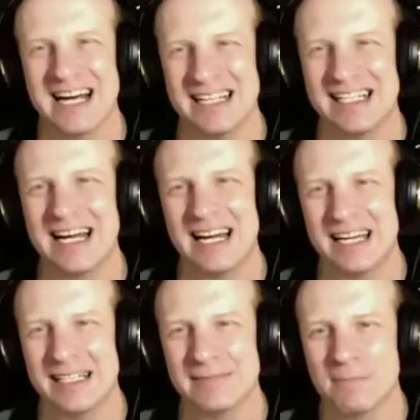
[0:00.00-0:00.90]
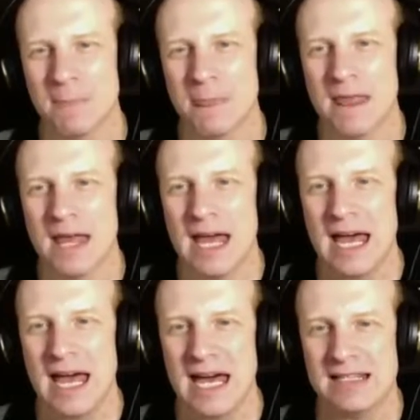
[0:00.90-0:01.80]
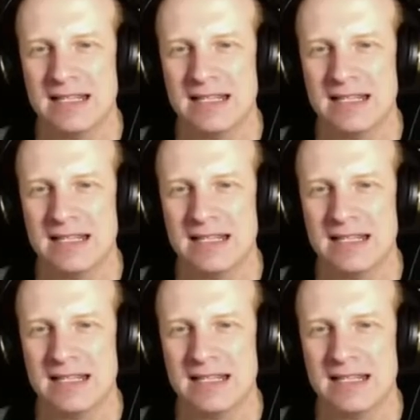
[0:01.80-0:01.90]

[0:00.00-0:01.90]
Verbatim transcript: lying. And